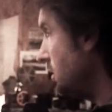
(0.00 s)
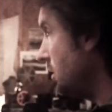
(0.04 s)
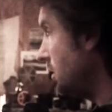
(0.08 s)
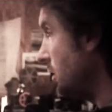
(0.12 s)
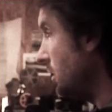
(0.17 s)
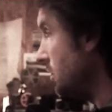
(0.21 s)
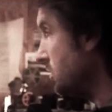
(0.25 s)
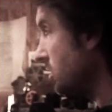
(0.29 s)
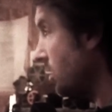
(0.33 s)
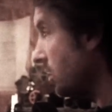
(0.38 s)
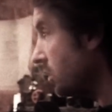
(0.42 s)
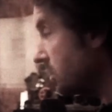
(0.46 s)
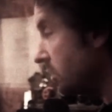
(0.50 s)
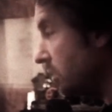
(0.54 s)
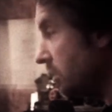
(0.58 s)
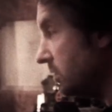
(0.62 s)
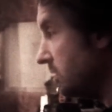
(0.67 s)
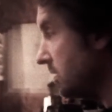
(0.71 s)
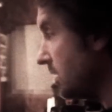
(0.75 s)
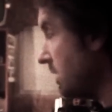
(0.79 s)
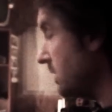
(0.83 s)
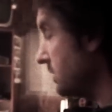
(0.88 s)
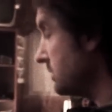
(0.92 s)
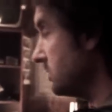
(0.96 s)
I talked to the
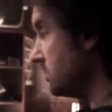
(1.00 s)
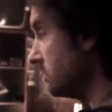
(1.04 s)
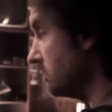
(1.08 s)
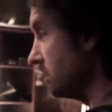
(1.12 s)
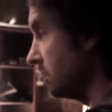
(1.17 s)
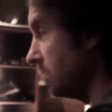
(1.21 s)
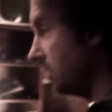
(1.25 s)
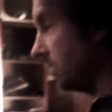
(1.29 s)
doctor